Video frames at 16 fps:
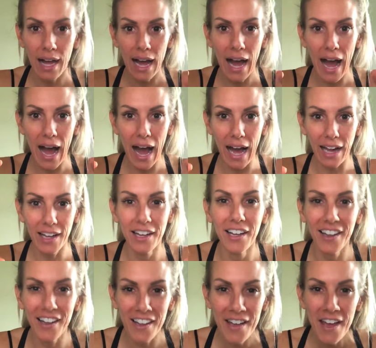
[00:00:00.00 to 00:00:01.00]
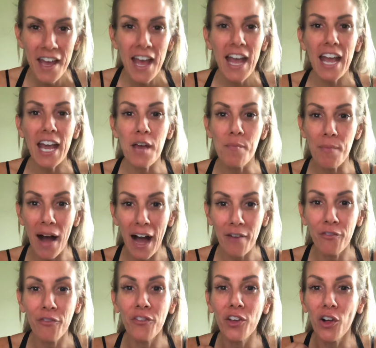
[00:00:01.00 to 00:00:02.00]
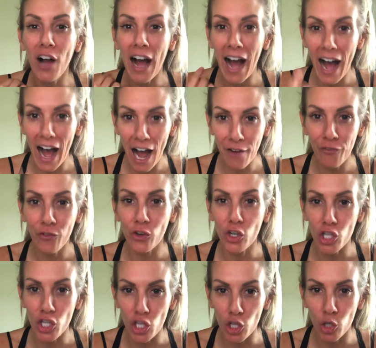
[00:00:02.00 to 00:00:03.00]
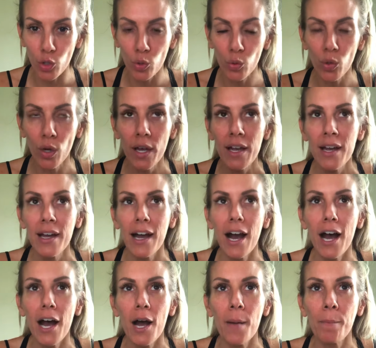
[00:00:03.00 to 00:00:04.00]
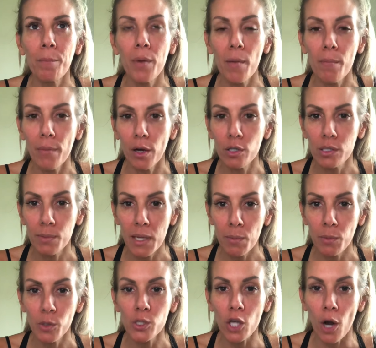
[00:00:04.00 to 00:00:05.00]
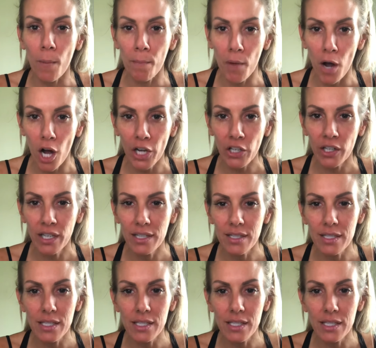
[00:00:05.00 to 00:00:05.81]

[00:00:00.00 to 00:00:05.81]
high. It might feel high for you, but most people's are moderate.